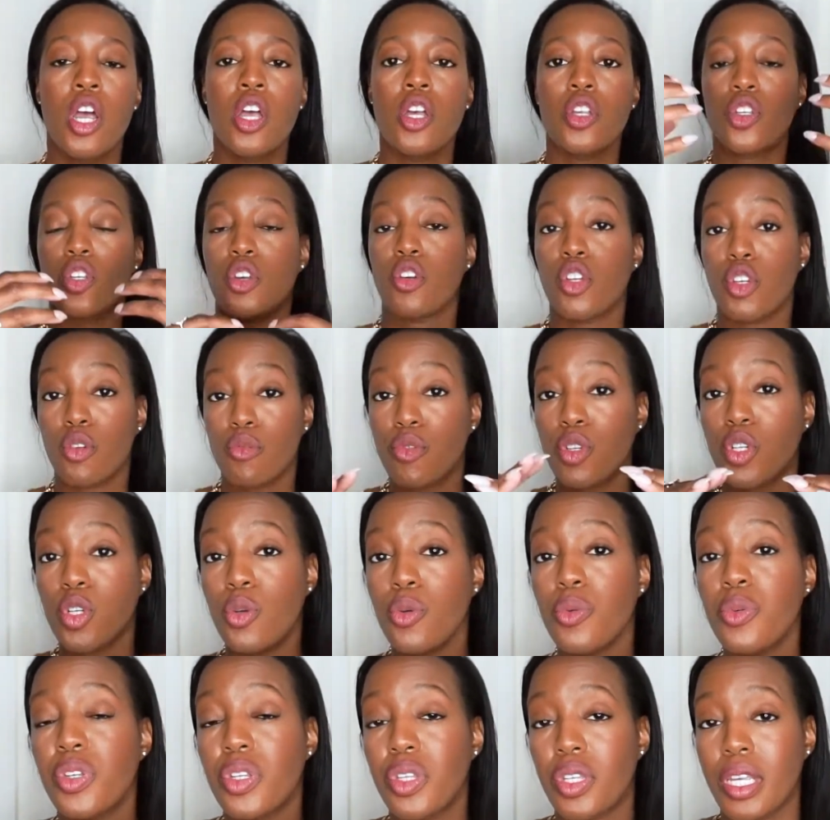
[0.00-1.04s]
So you
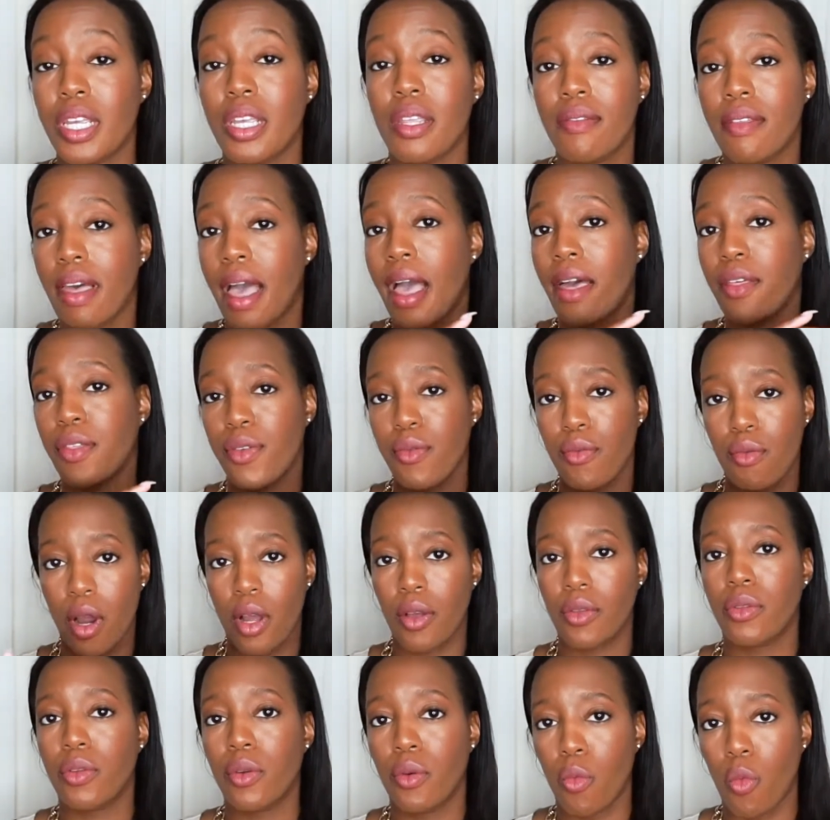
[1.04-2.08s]
do see that
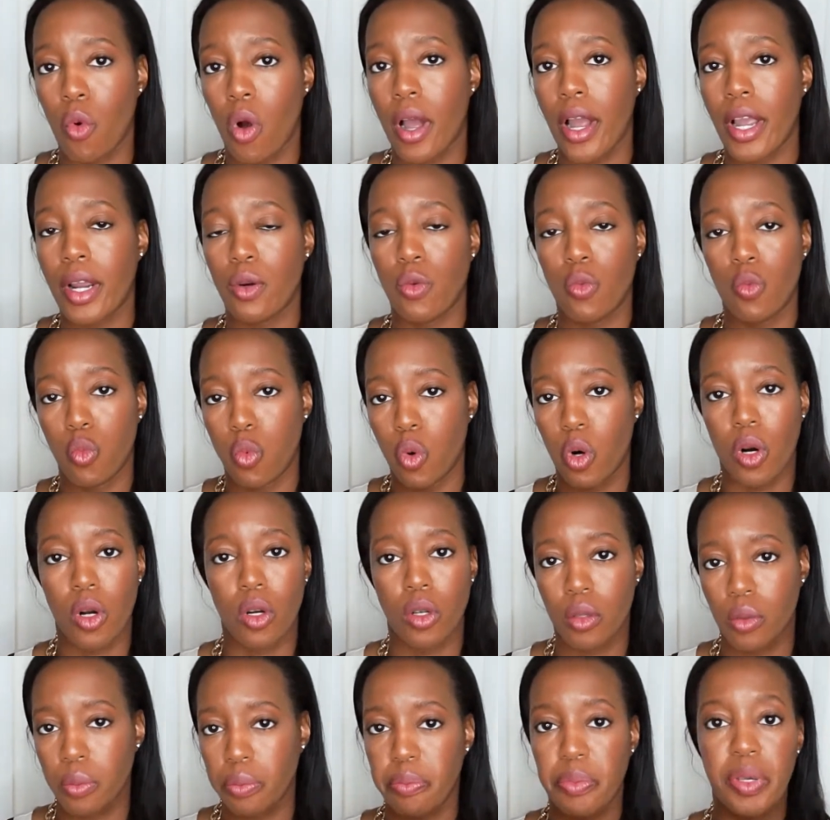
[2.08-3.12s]
throughout the wine
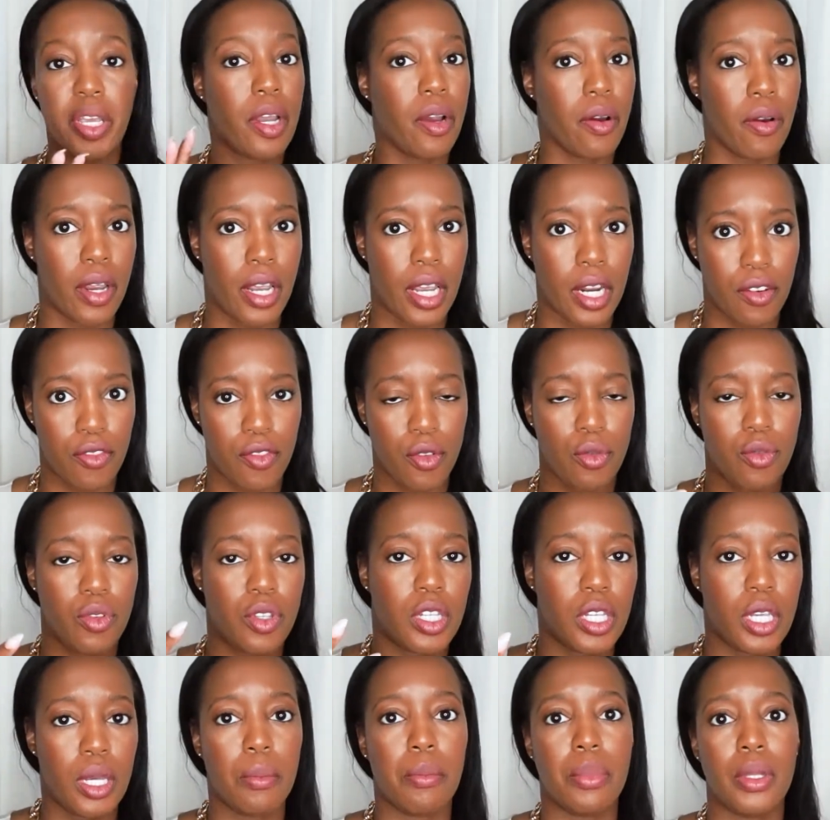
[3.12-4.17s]
world, period. If you
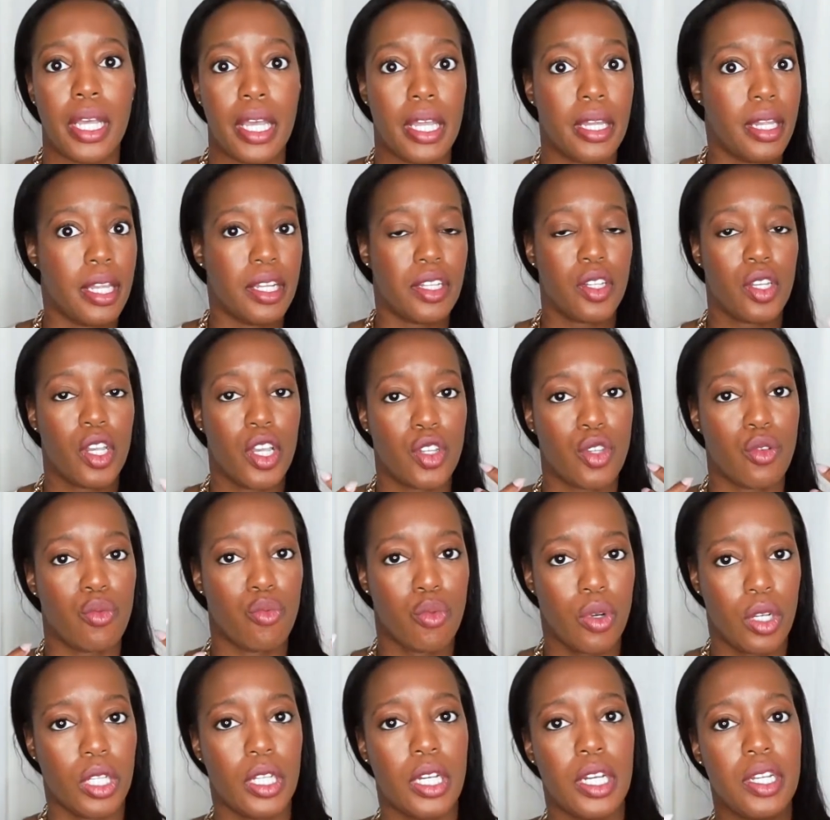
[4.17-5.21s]
see a blend, it's
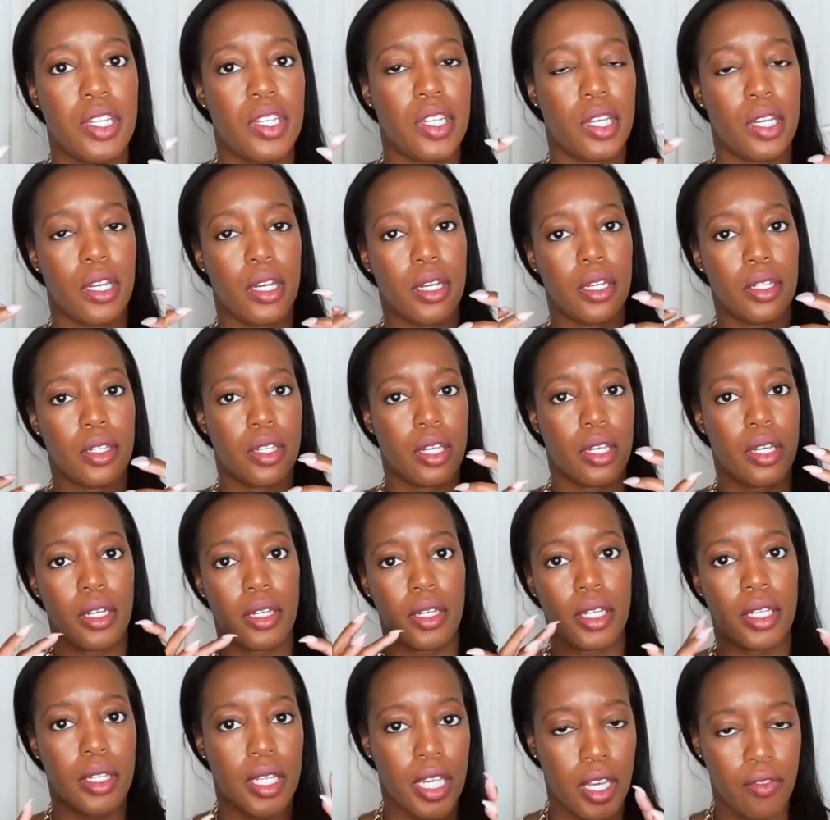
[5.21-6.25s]
really
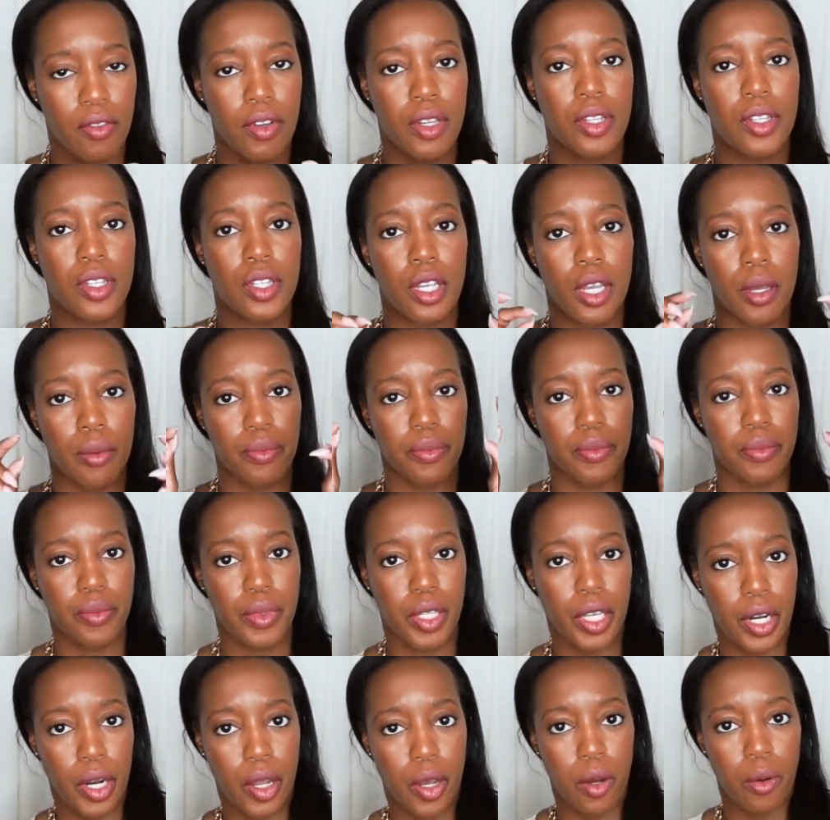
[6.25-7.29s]
to give it some,
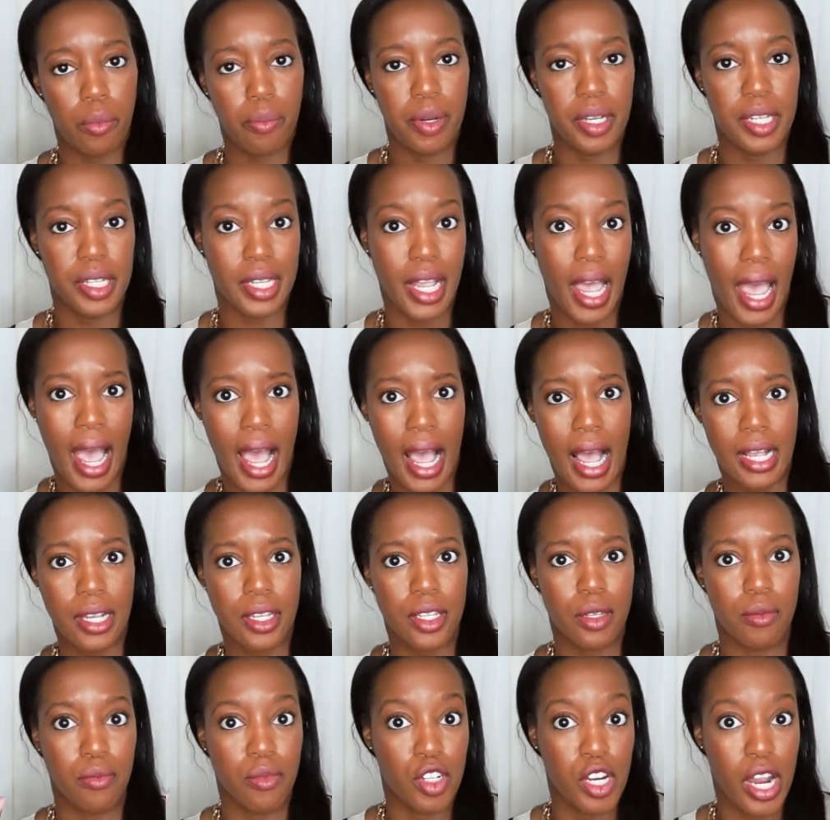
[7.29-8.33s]
you know, pizzazz,
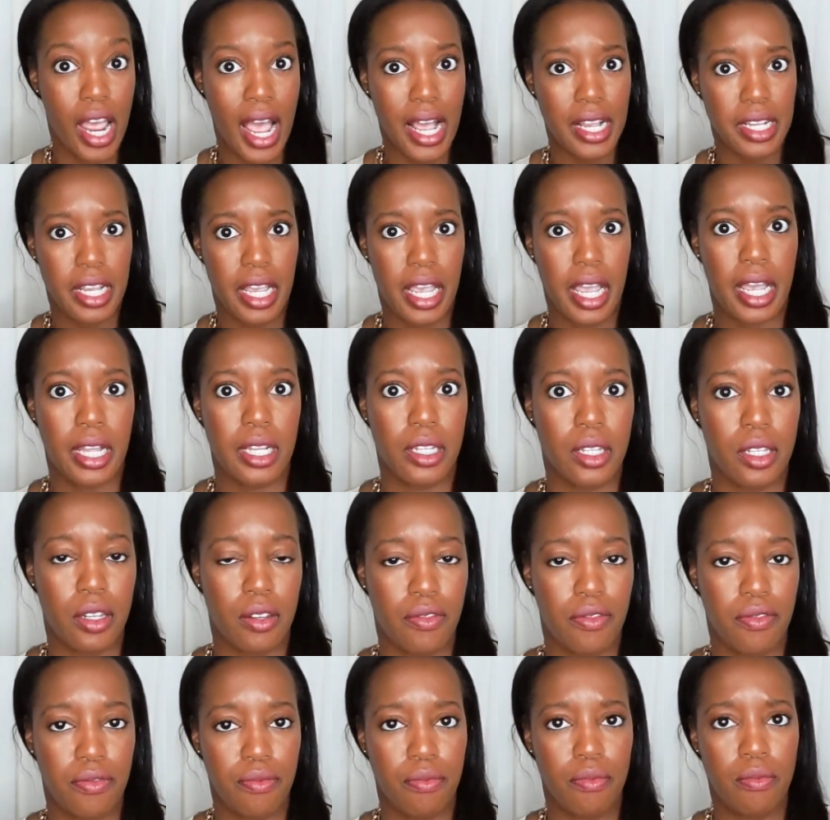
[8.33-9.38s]
some jazz hands. If
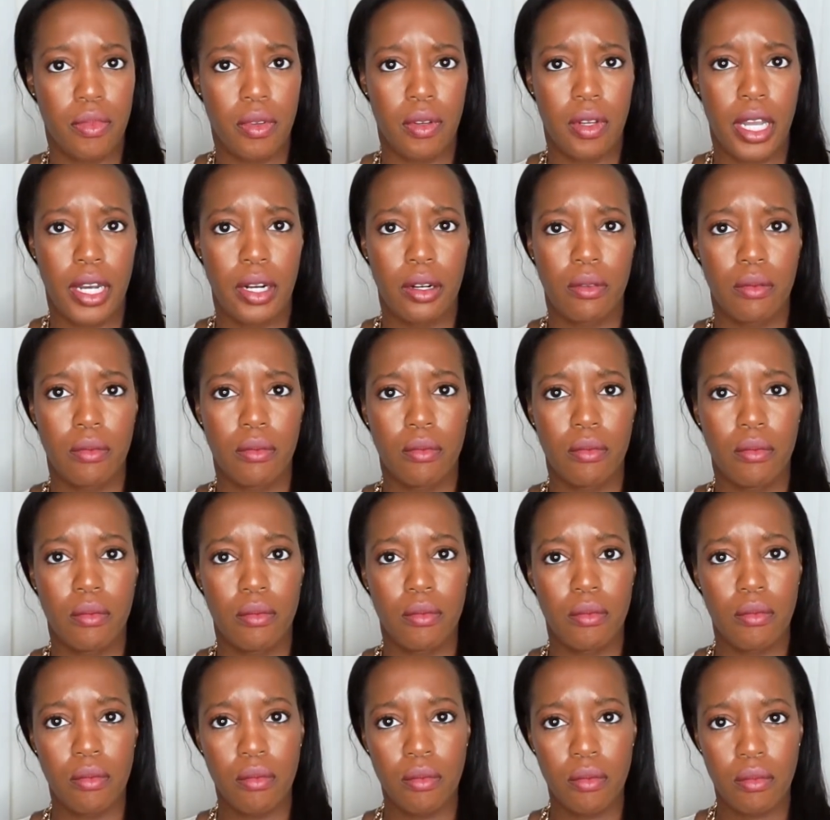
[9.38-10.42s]

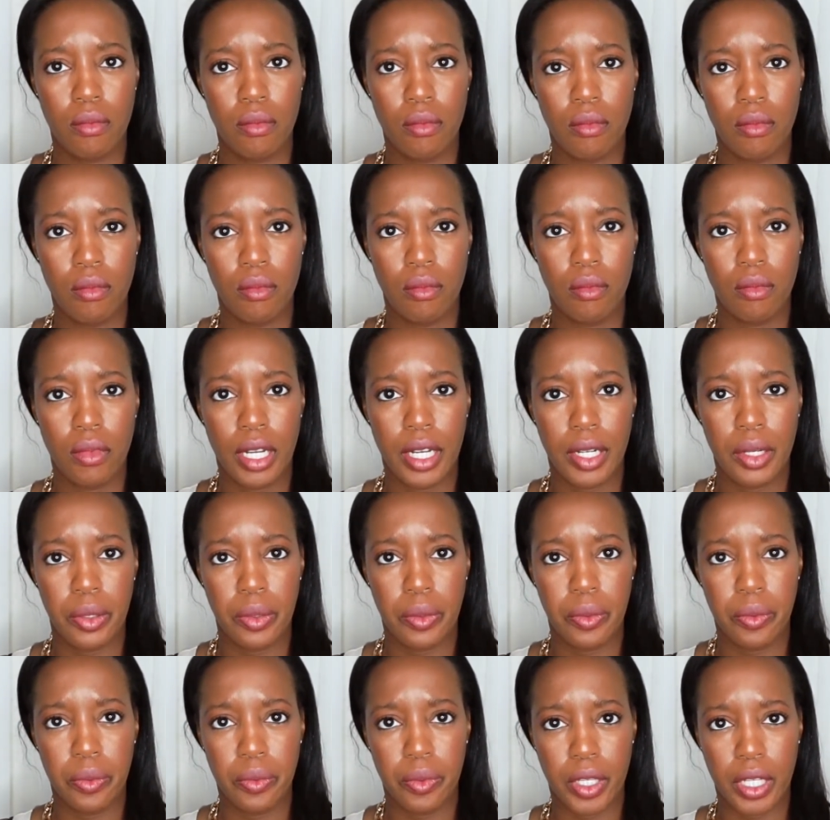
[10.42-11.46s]
I
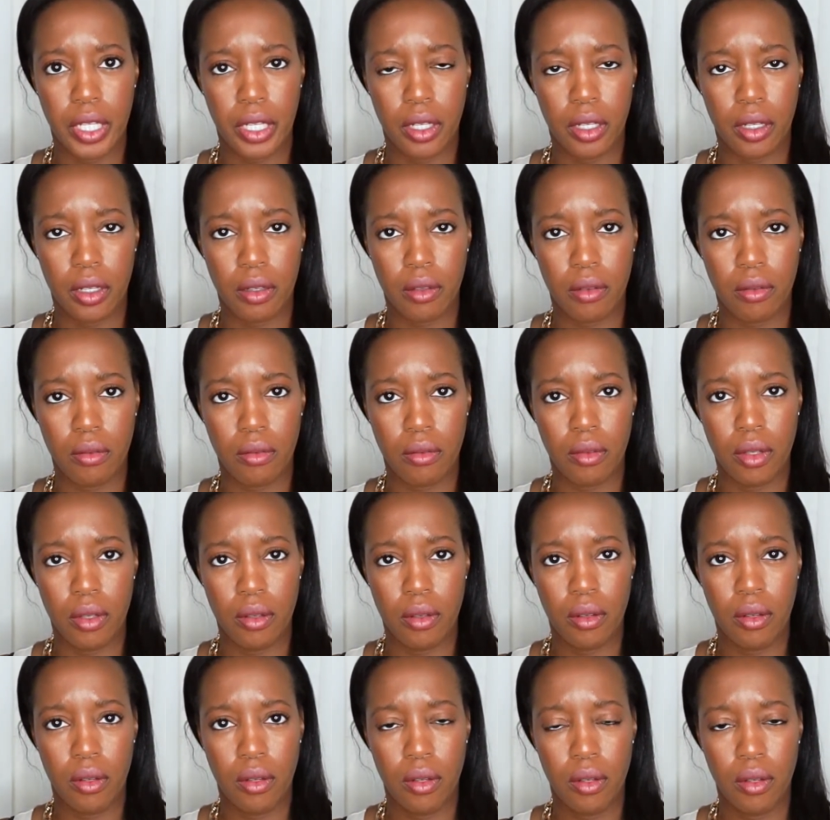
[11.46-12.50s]
don't think,
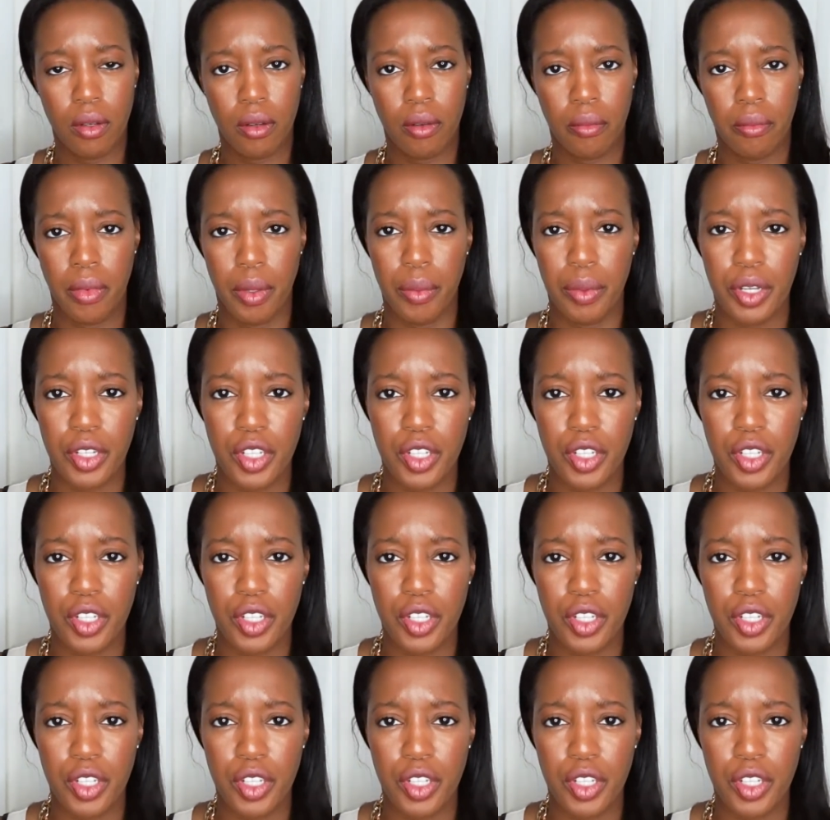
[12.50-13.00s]
maybe I